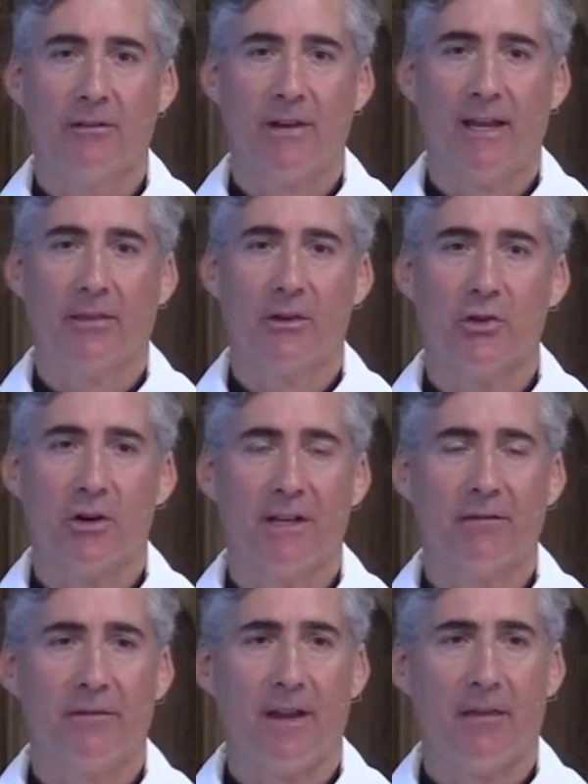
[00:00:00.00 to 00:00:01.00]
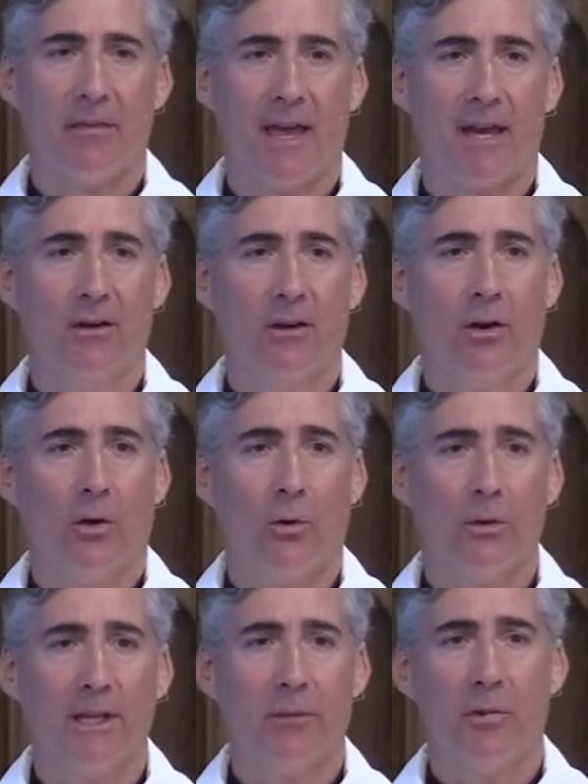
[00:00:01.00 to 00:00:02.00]
take the journey of faith, that
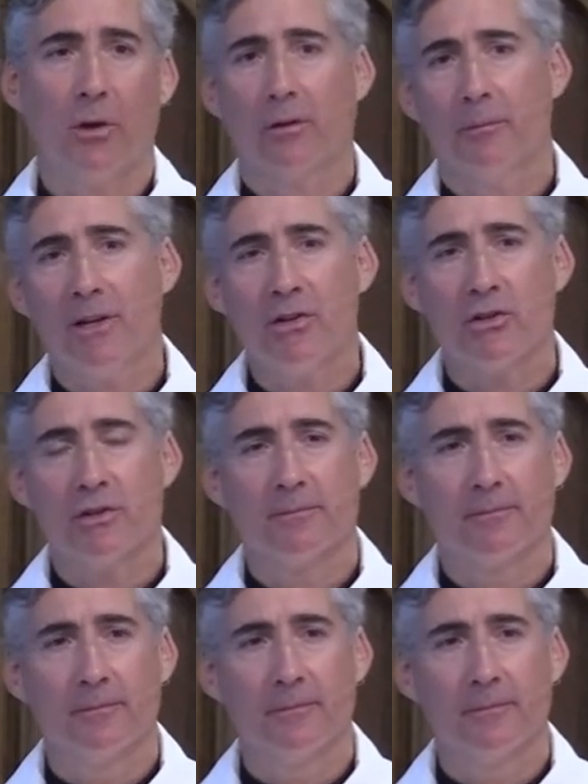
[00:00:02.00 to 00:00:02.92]
holy pilgrimage